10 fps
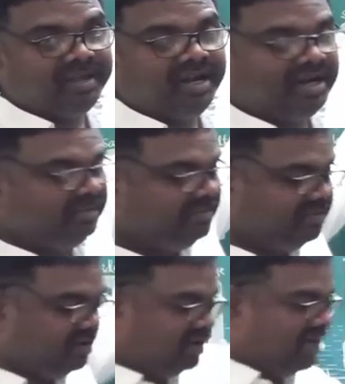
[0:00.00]
And
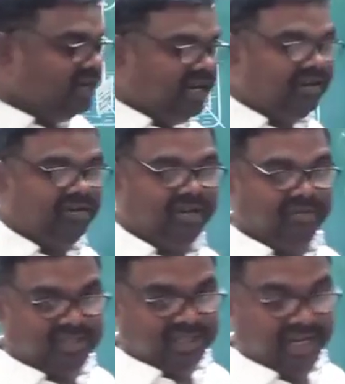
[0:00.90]
remember, in
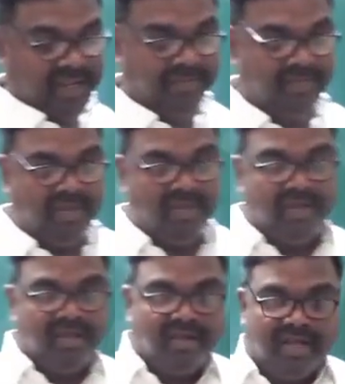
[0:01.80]
electrochemistry,
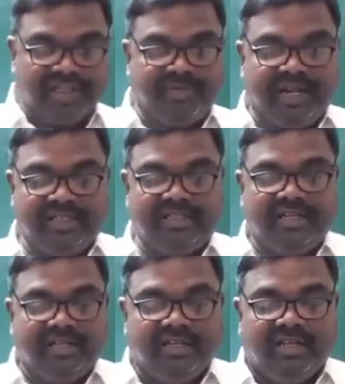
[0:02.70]
as far
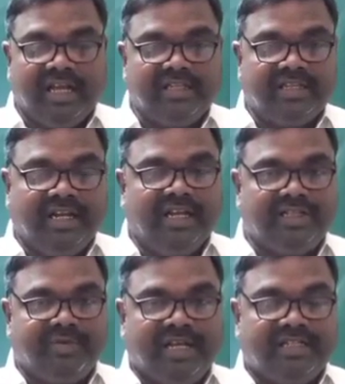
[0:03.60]

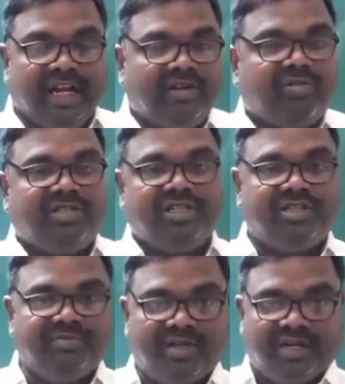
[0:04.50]
as electrode
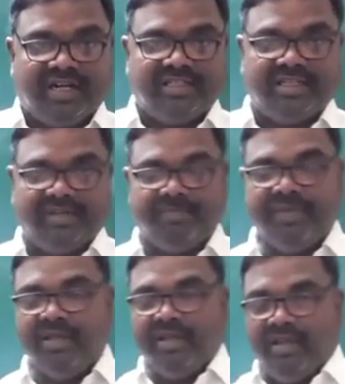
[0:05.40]
systems are concerned,
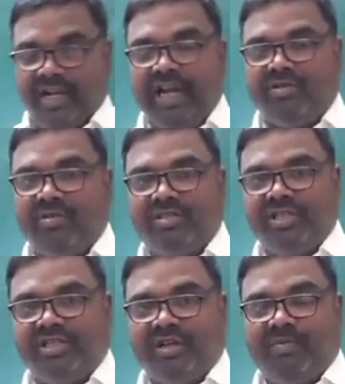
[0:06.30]
electrode
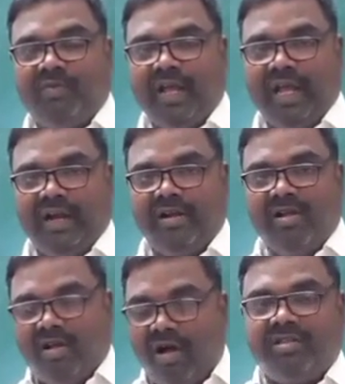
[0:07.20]
system where
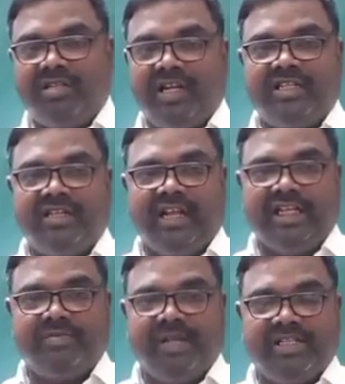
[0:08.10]
oxidation
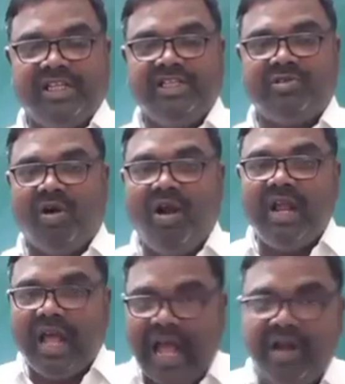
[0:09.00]
takes place is called
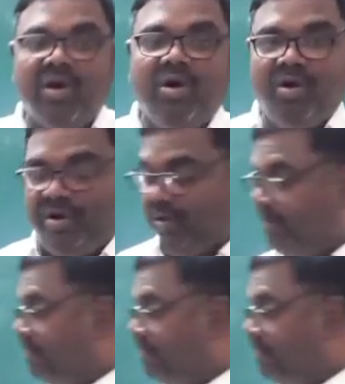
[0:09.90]
anode.